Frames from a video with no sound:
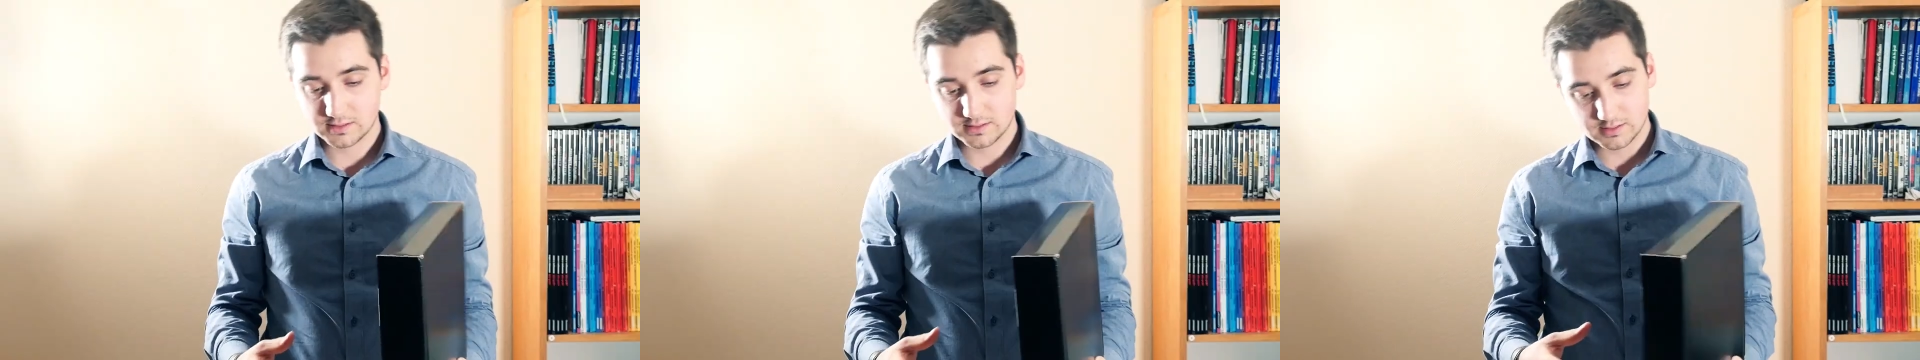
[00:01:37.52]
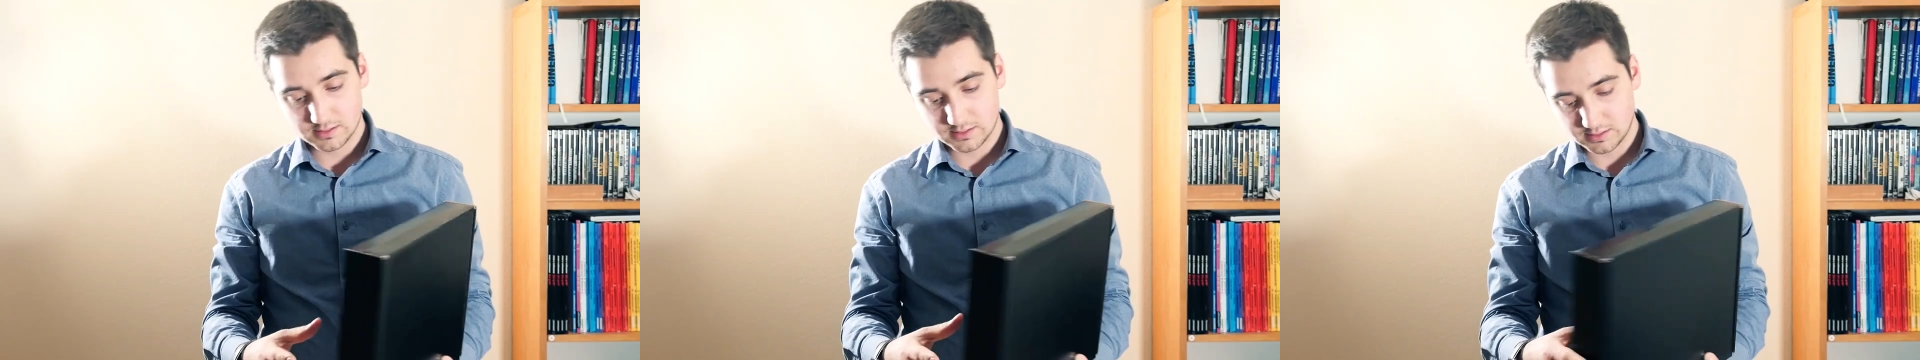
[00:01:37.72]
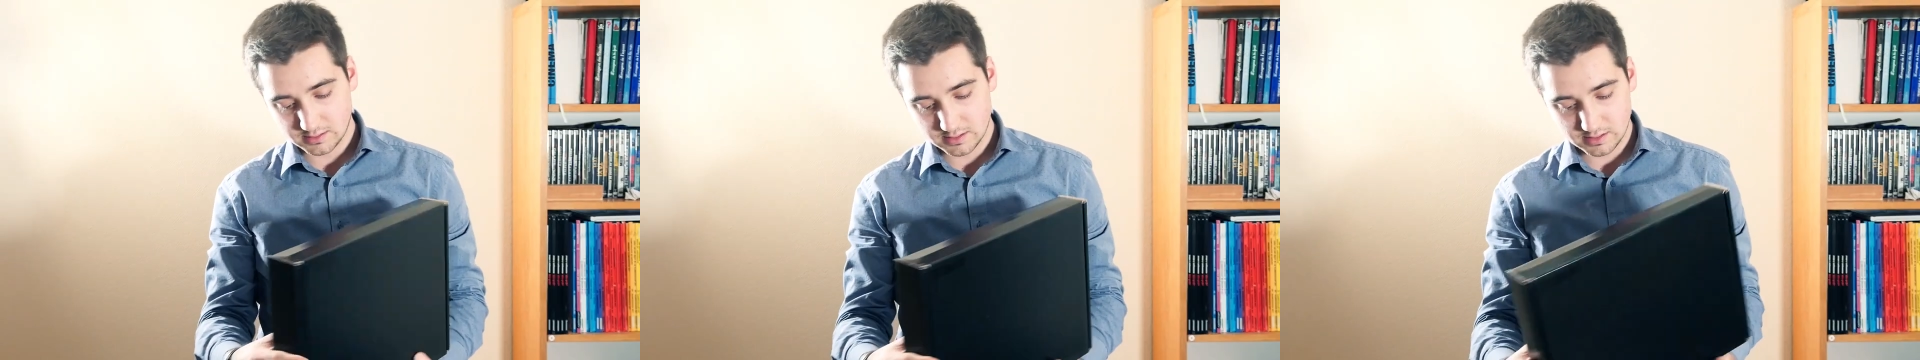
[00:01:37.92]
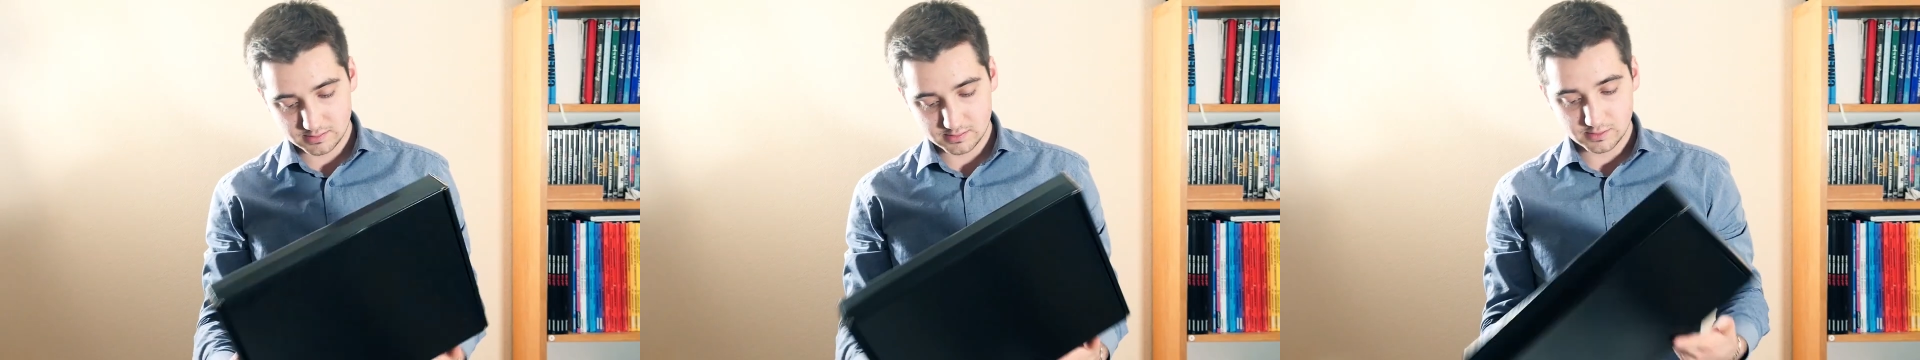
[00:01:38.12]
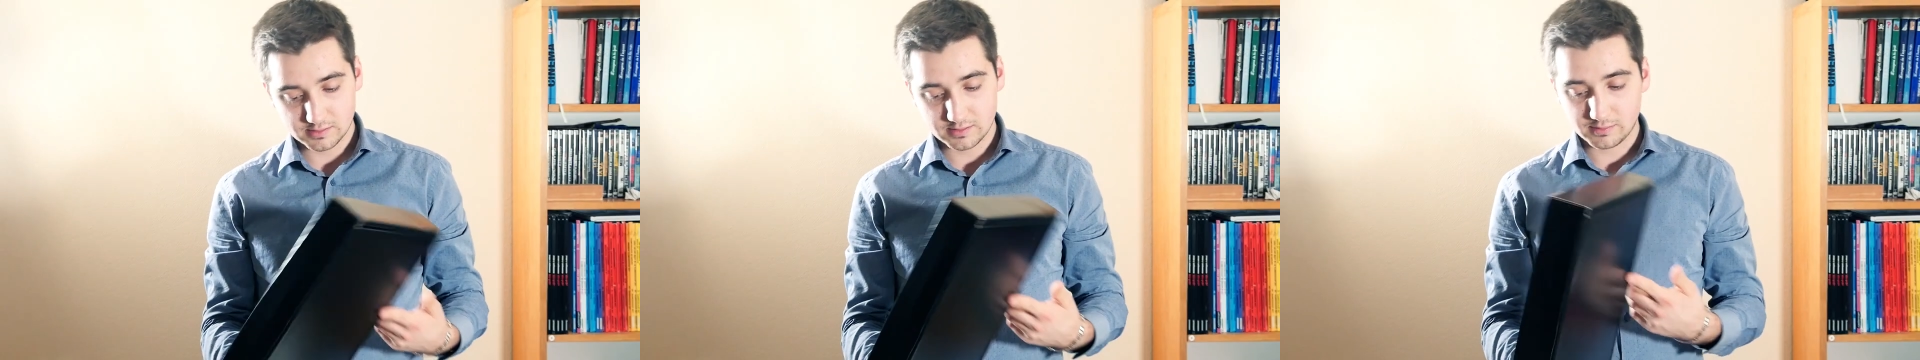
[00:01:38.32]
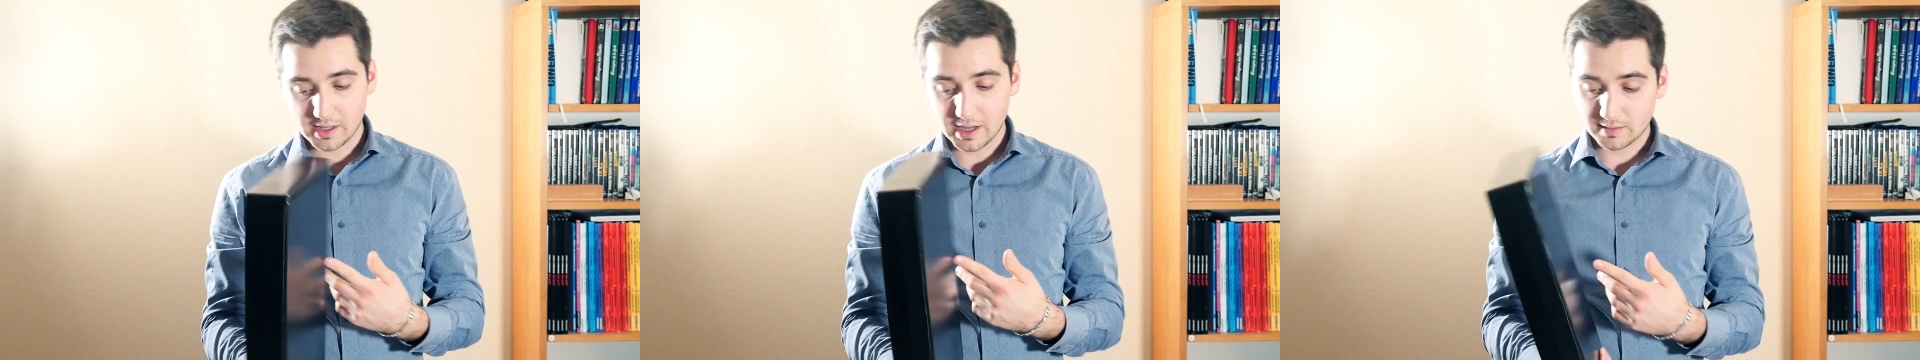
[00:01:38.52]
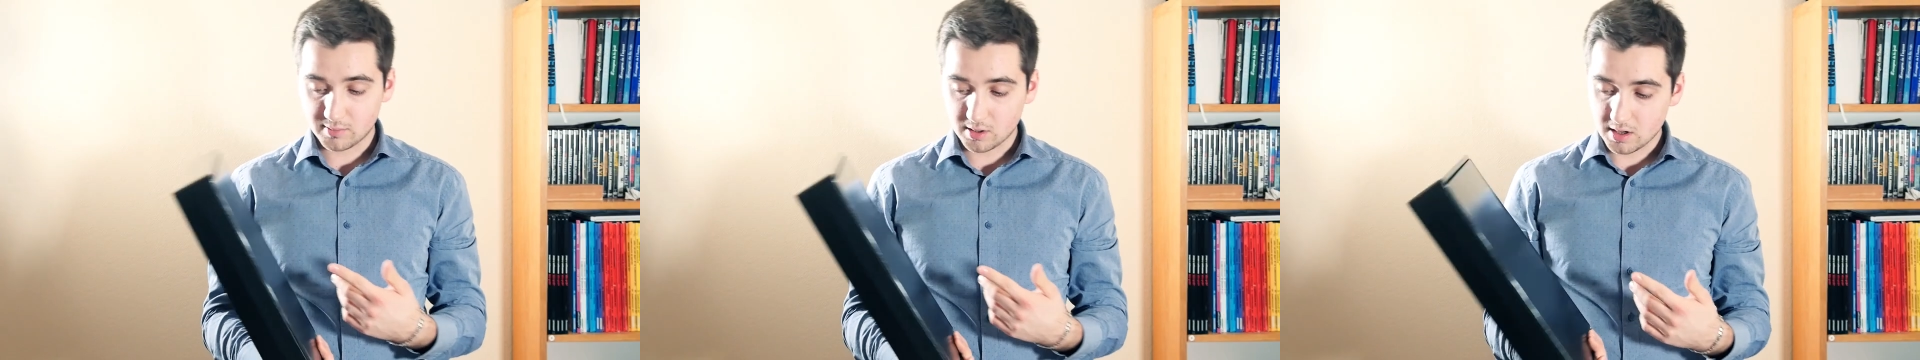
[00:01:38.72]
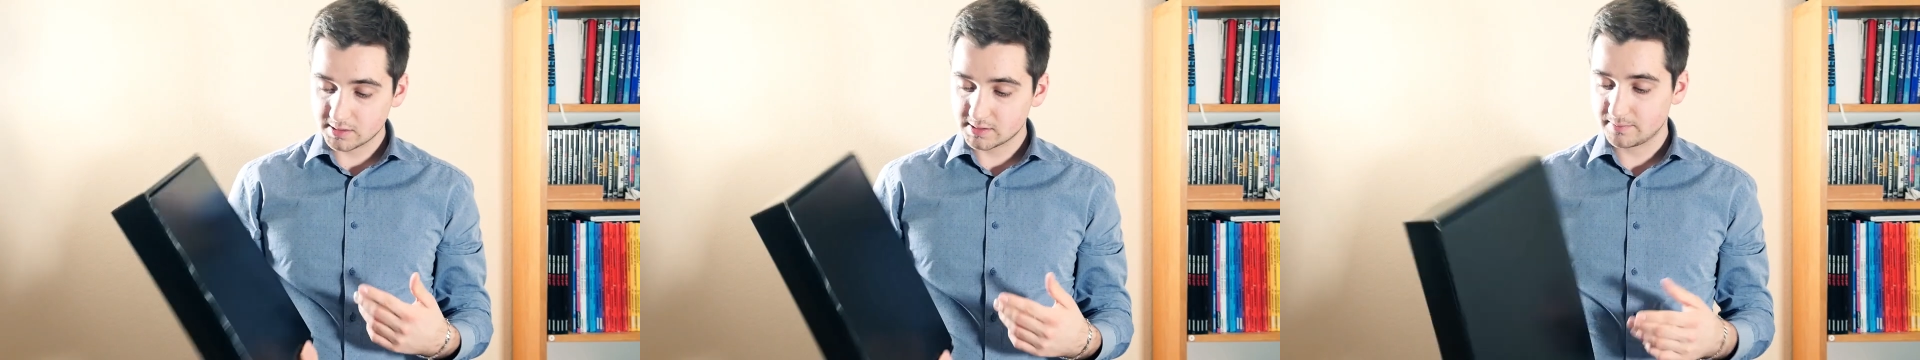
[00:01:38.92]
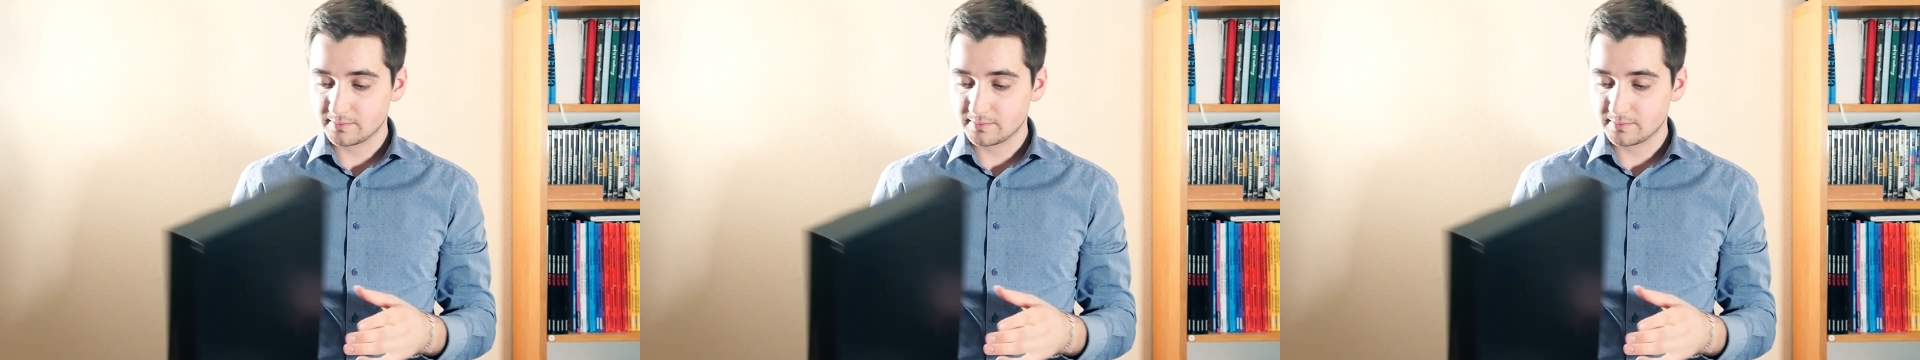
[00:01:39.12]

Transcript: it's just a black box.